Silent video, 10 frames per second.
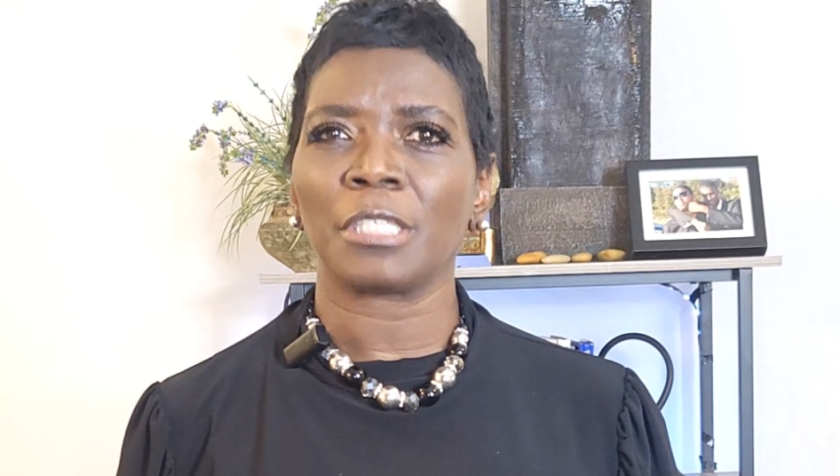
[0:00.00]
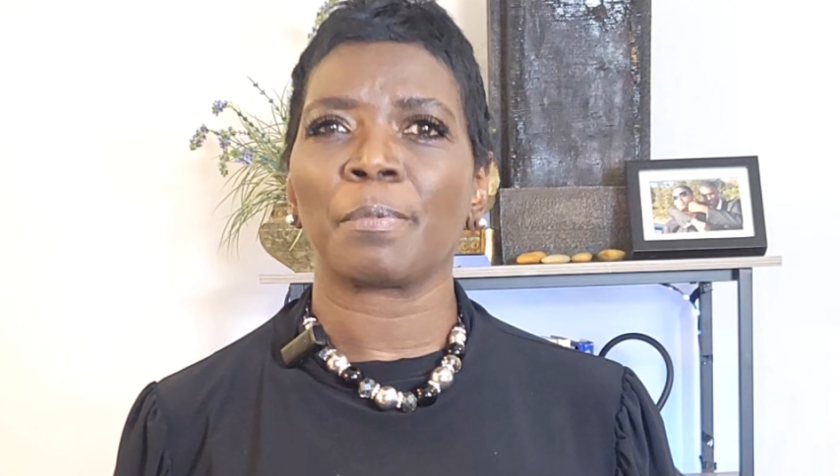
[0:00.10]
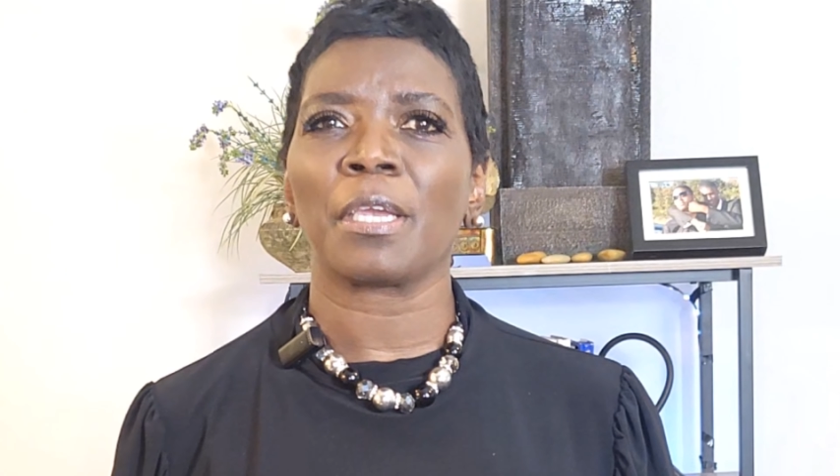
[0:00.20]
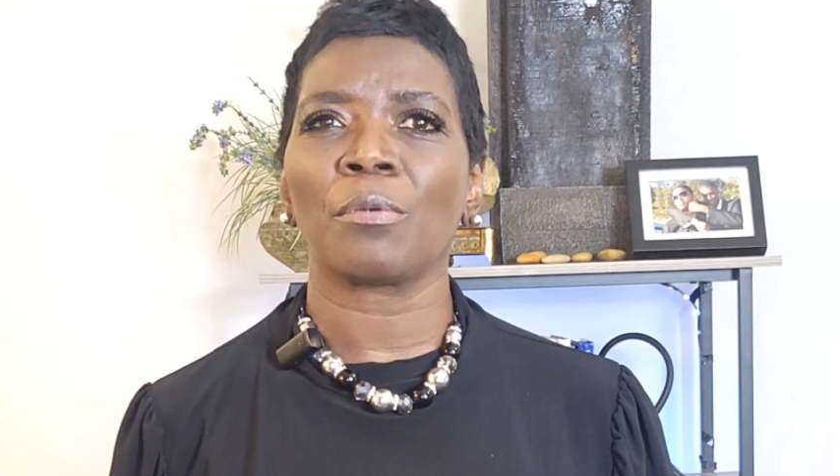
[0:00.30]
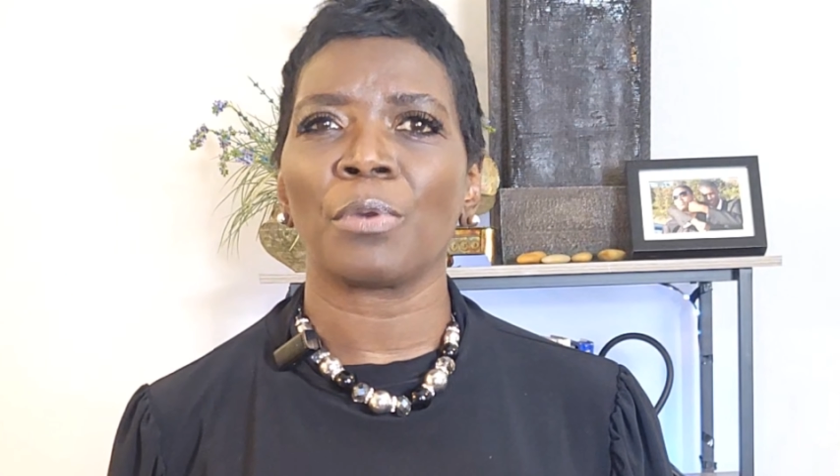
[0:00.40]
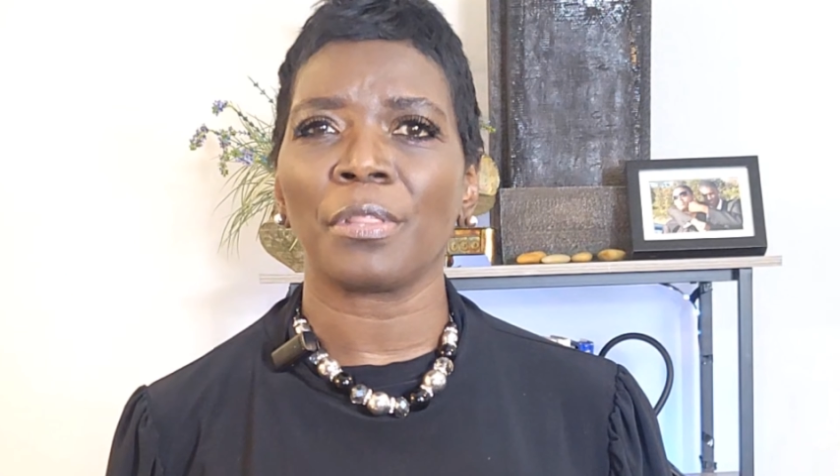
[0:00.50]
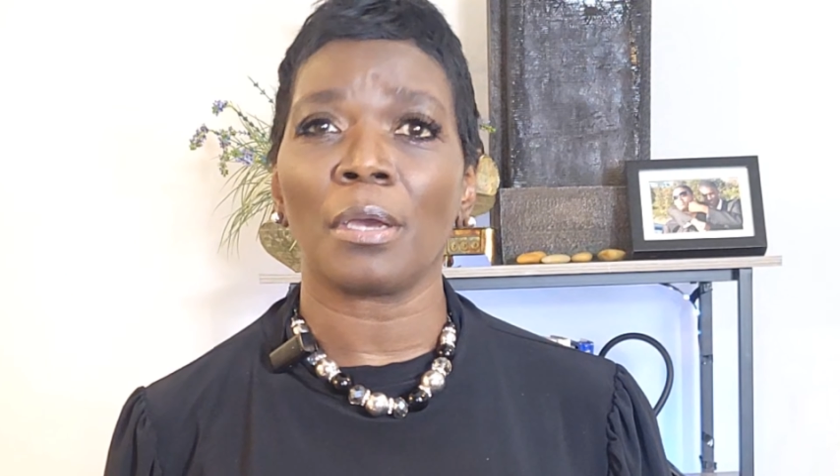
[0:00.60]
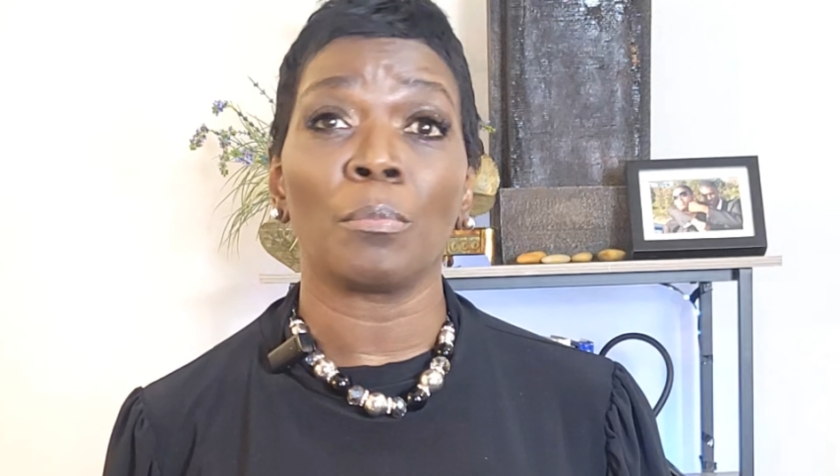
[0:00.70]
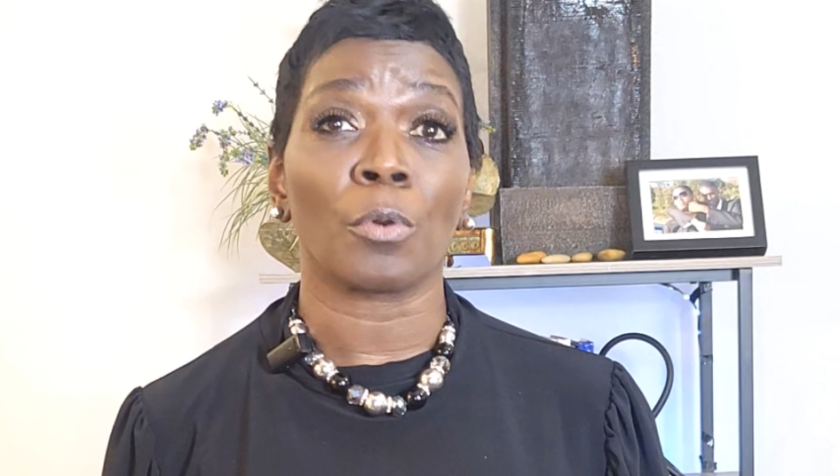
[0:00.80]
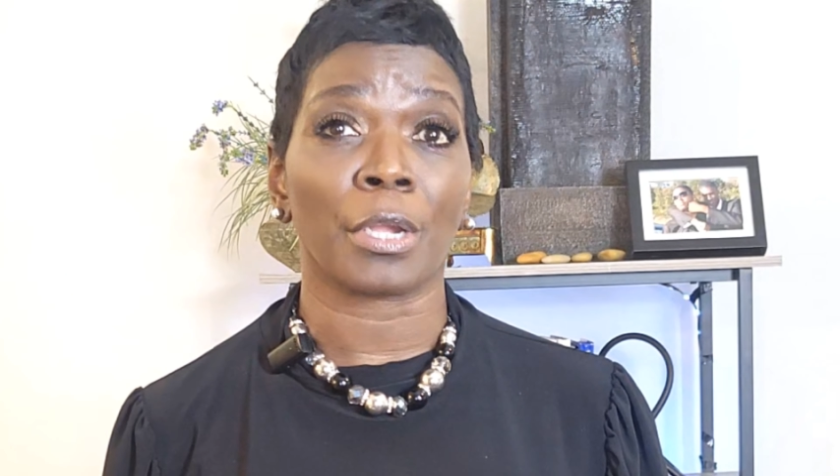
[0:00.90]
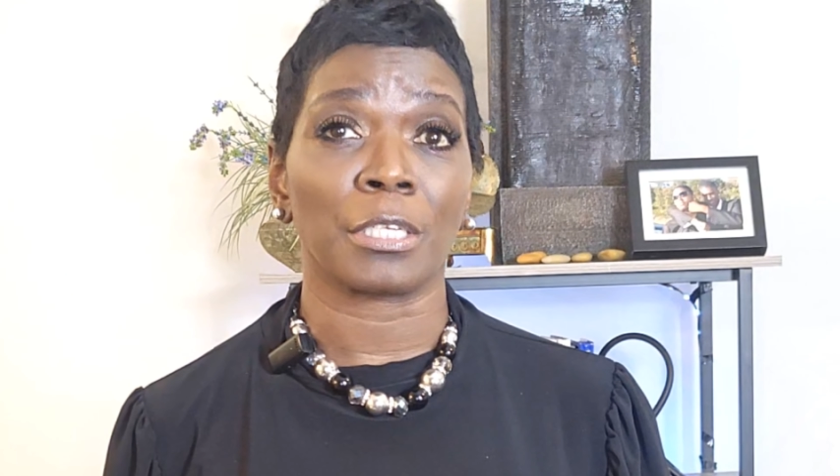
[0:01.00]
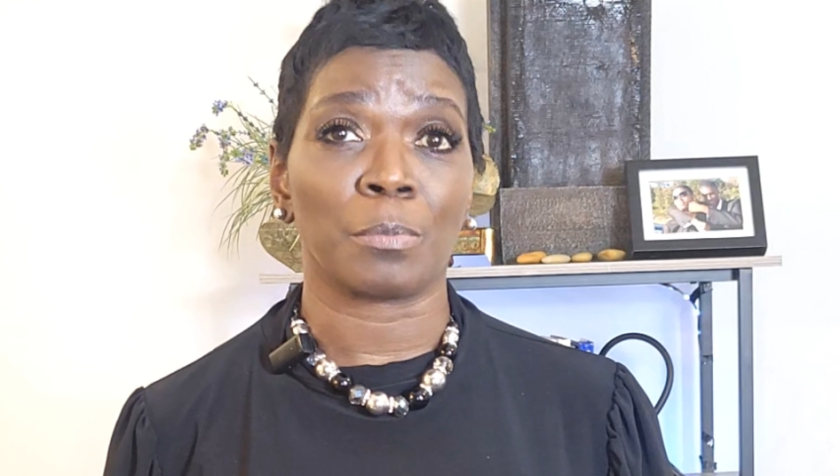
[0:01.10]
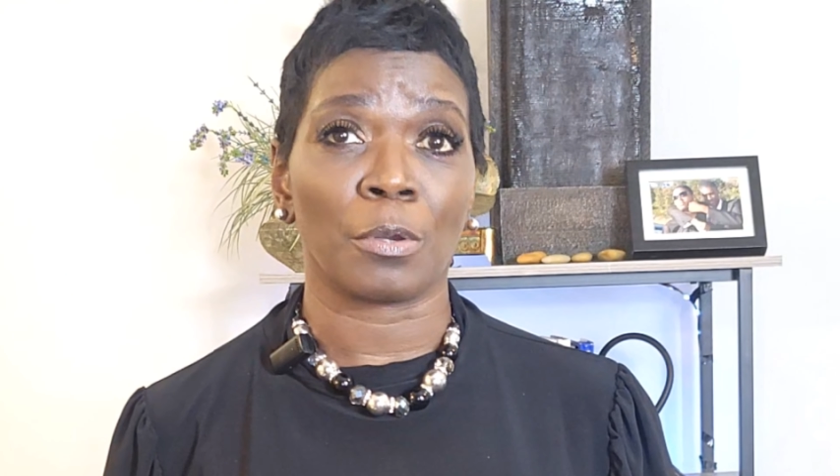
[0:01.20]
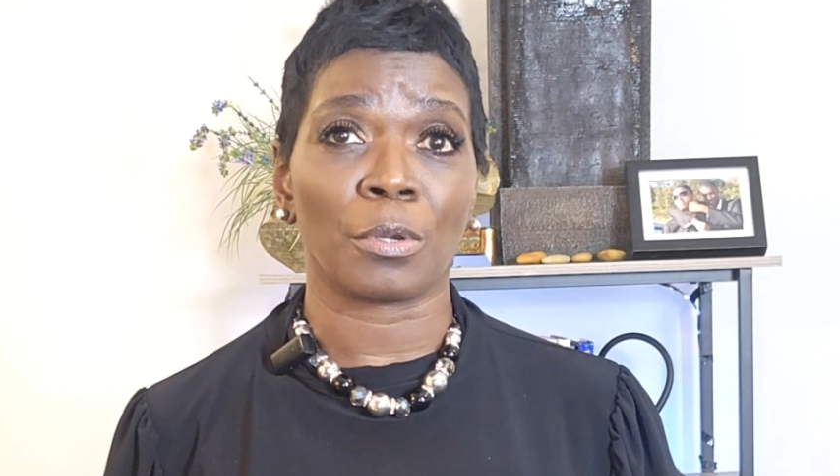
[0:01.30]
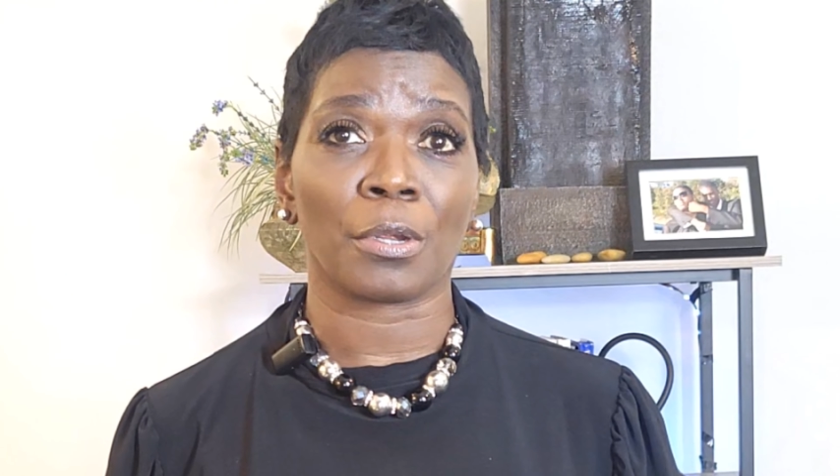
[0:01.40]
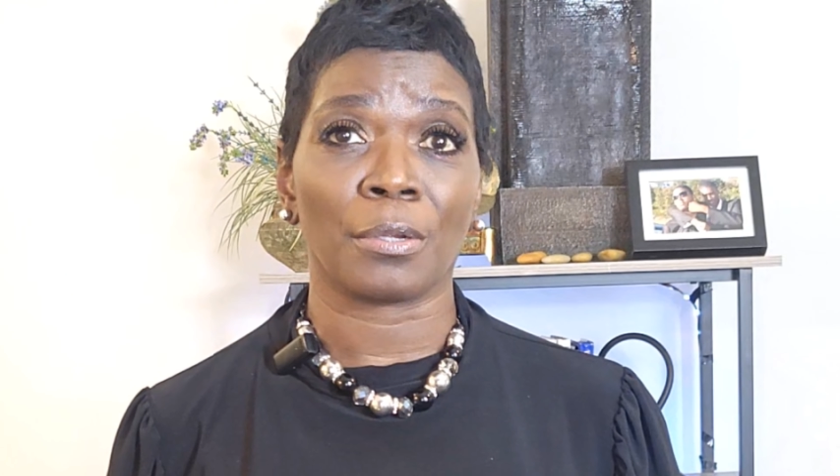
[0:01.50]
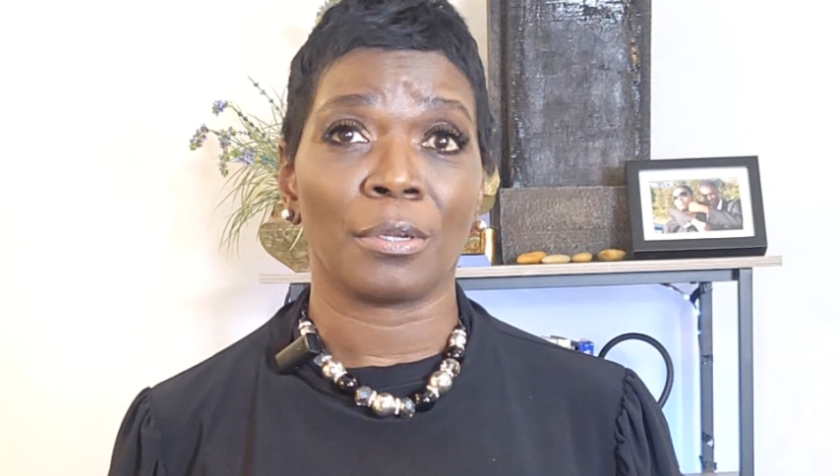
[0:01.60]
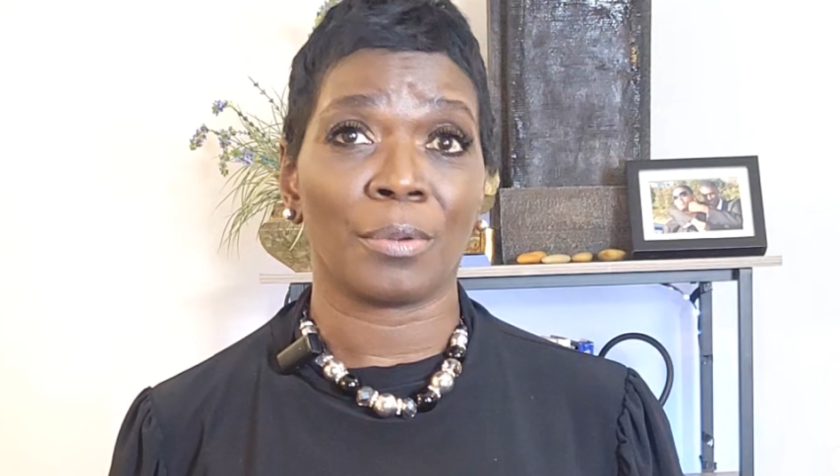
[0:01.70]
speak with a mortgage broker,